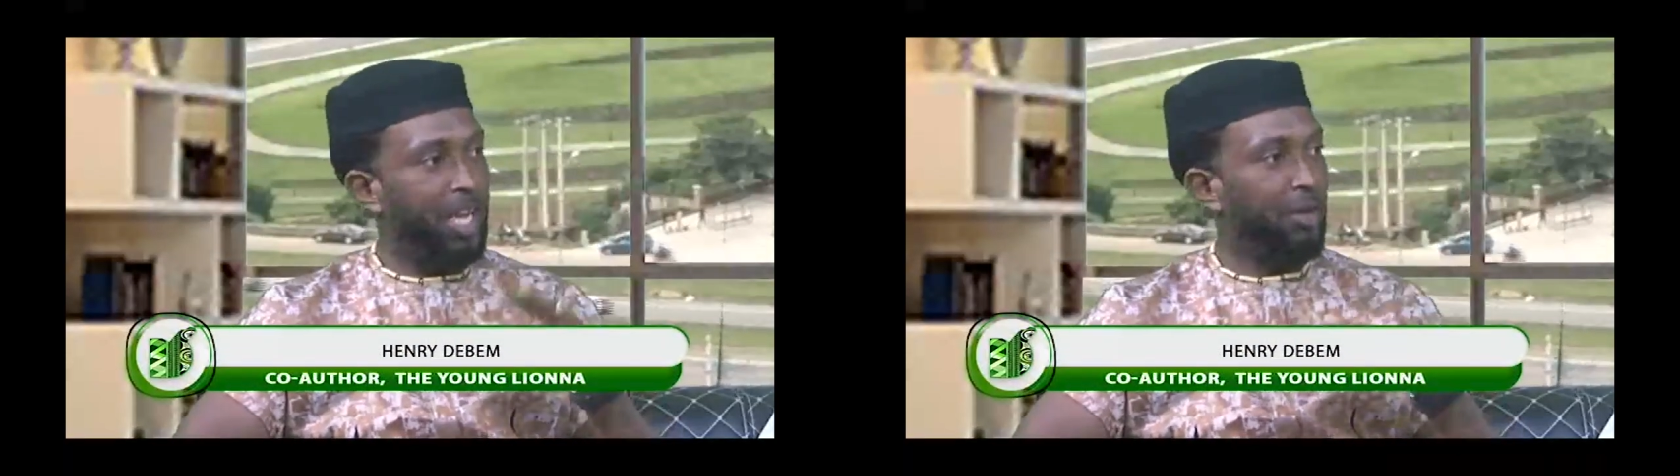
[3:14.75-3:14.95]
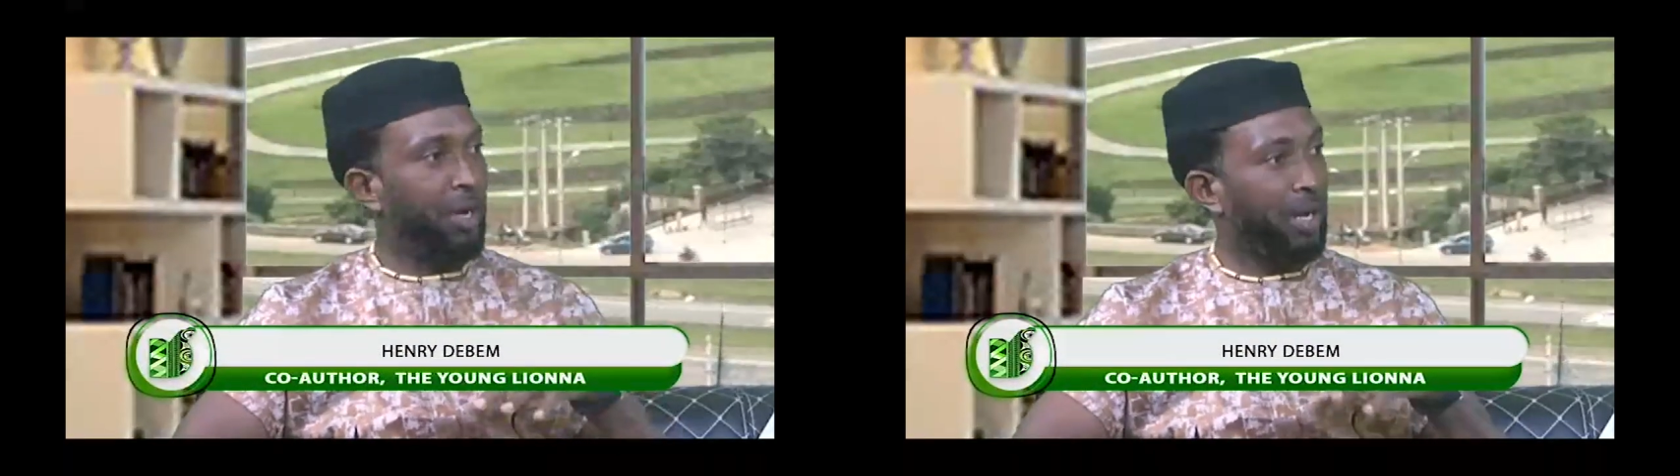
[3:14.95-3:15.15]

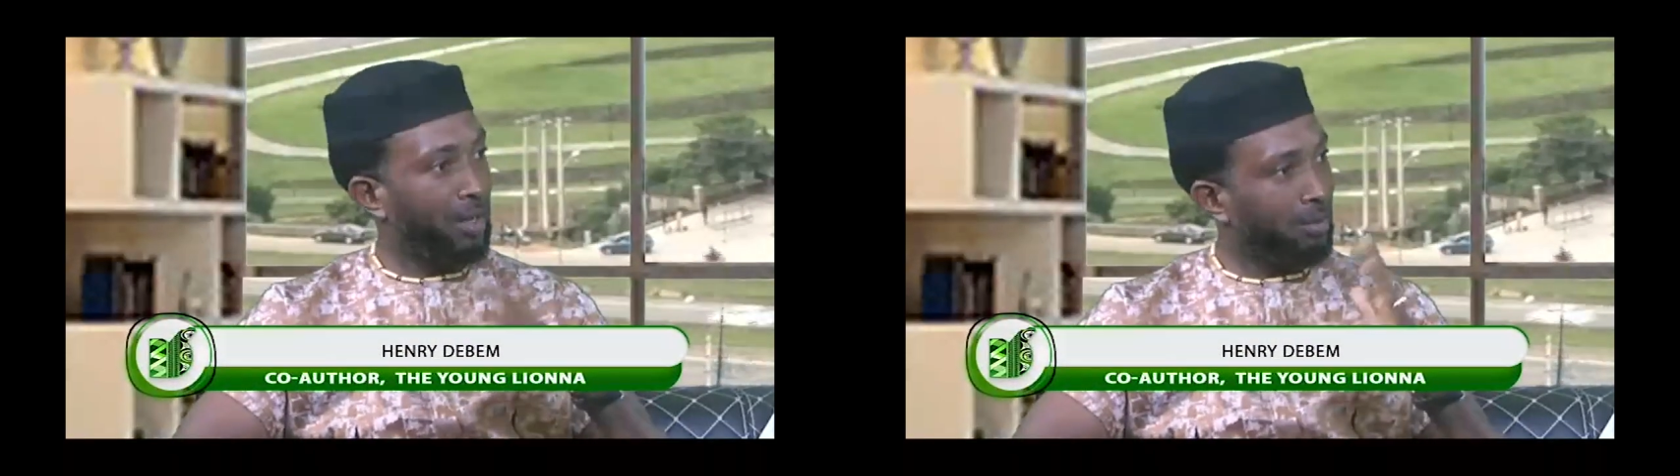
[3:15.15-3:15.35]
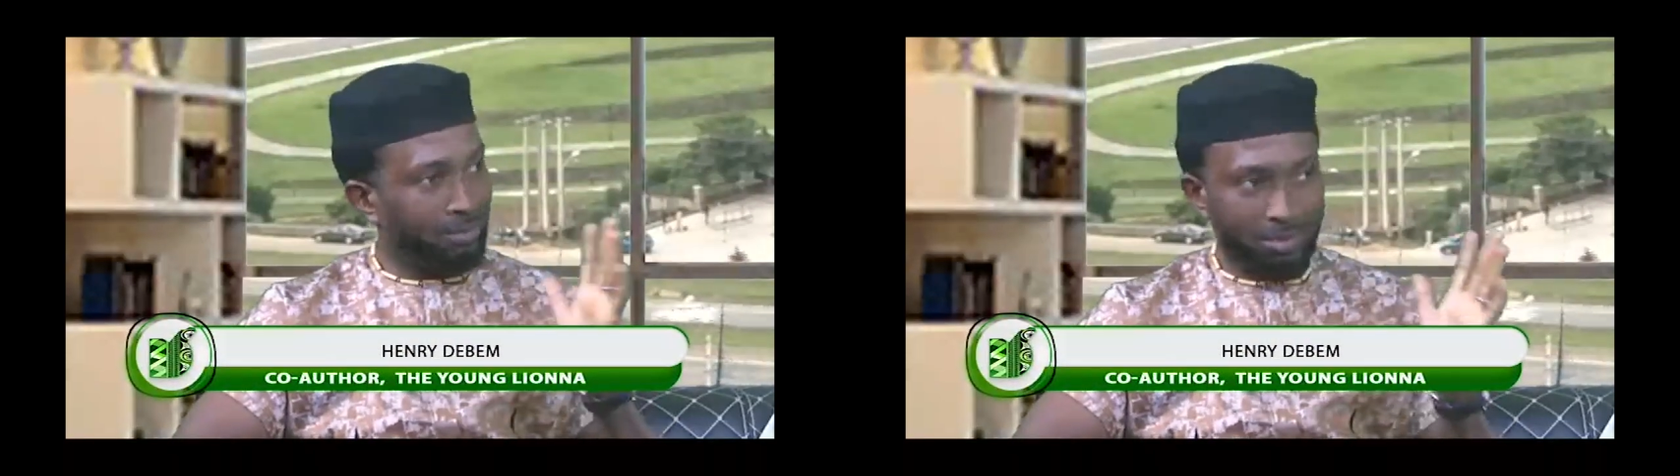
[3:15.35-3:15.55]

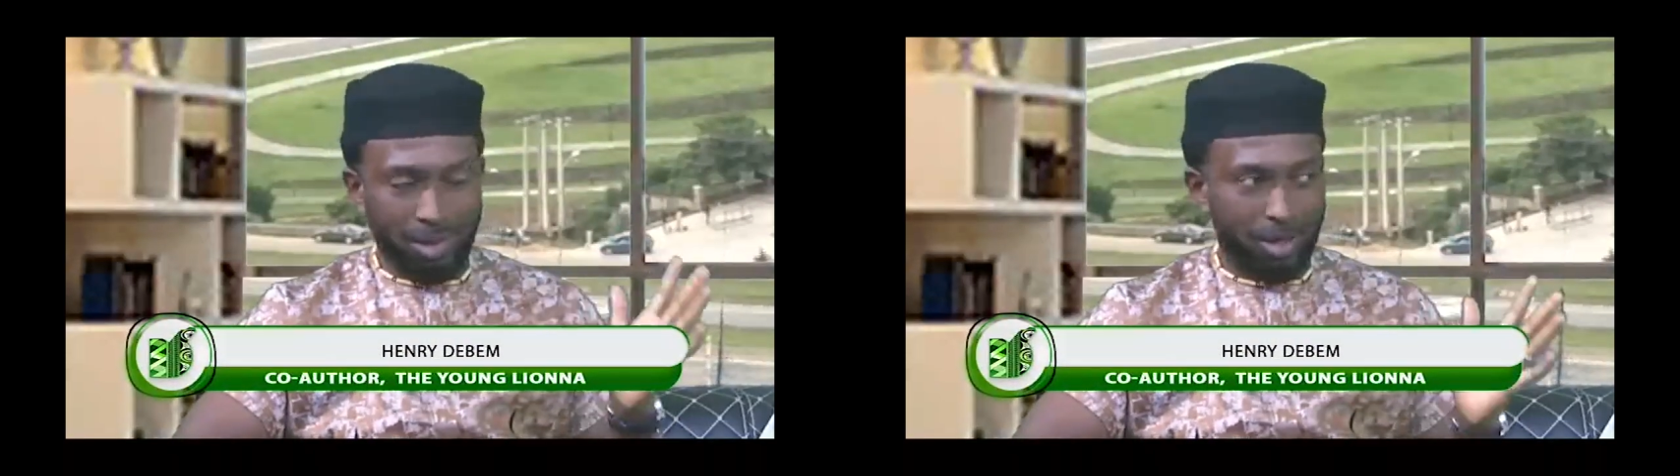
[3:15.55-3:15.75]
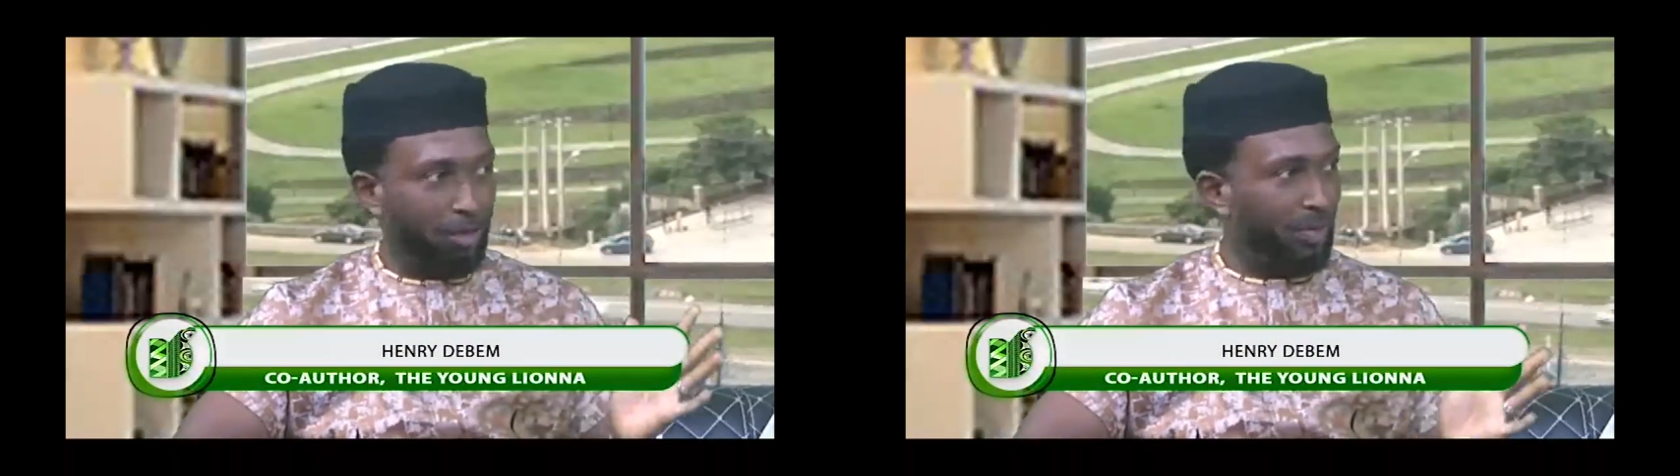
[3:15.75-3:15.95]
era,
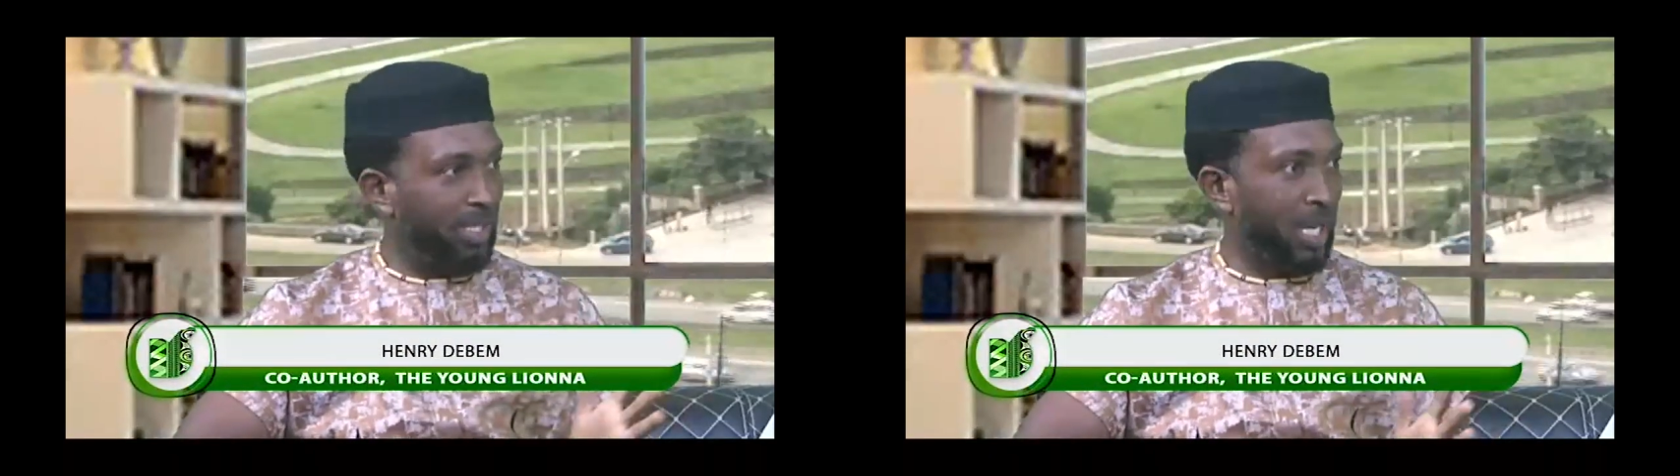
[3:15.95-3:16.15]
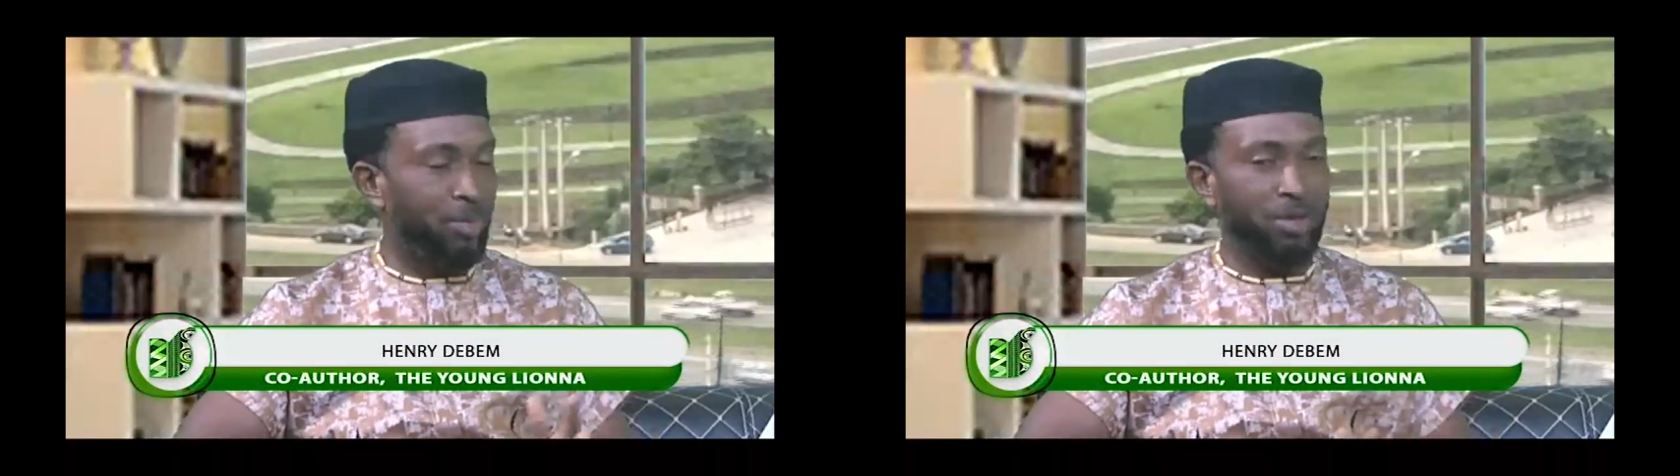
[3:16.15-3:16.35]
a lot of
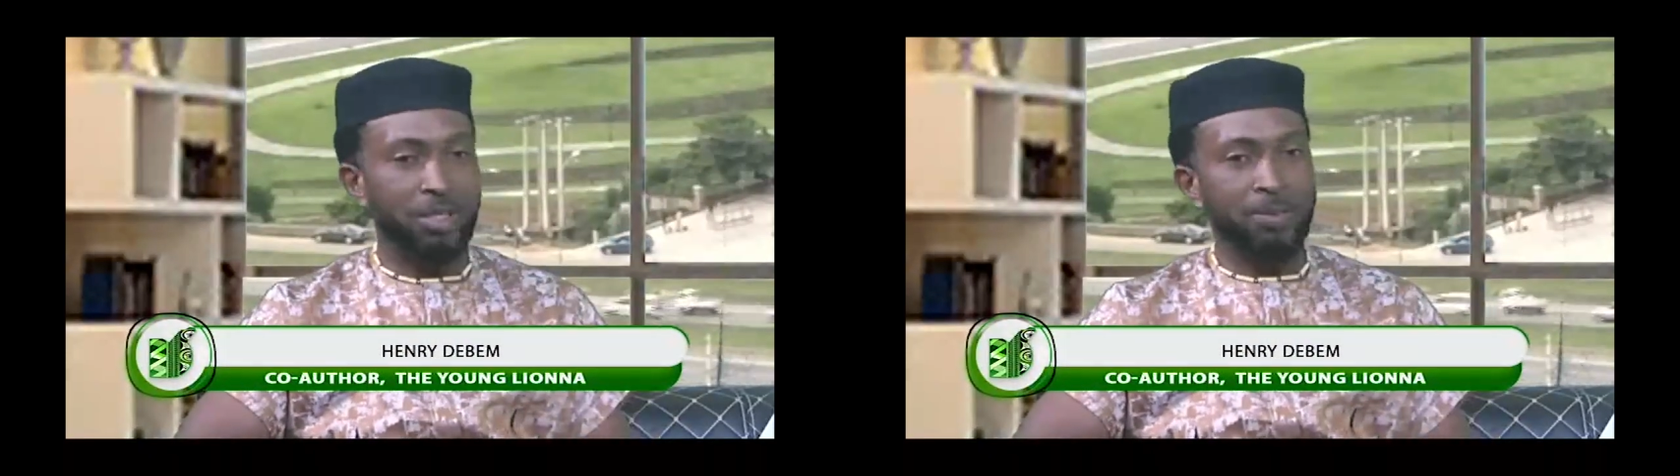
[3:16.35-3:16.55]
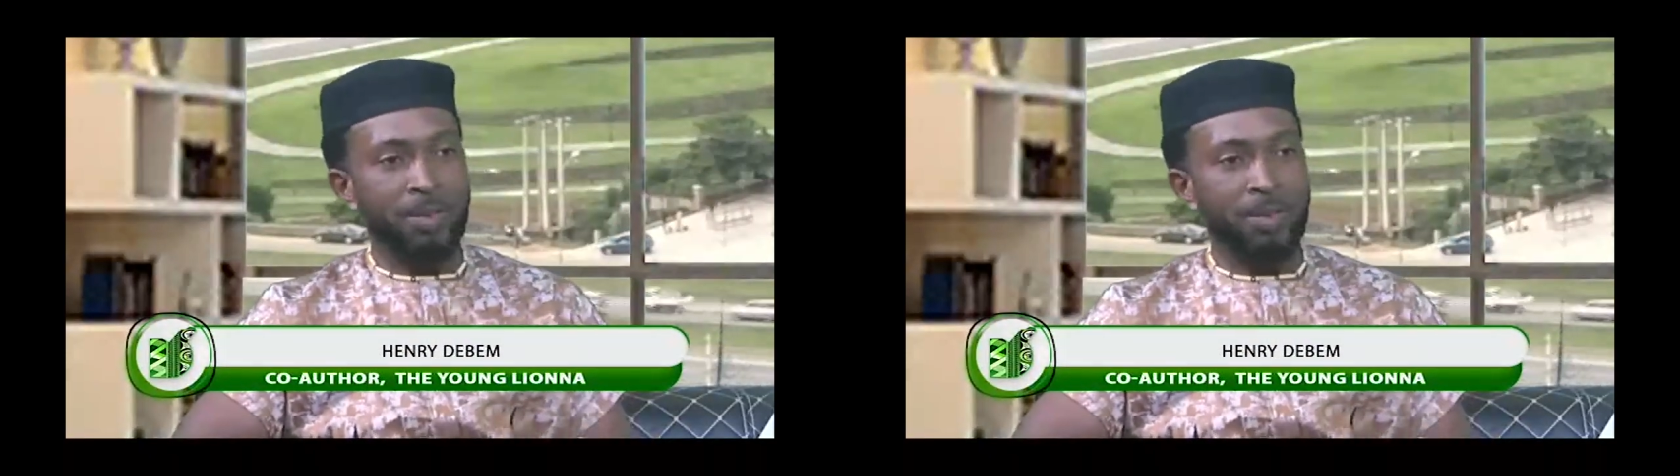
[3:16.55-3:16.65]
things happened.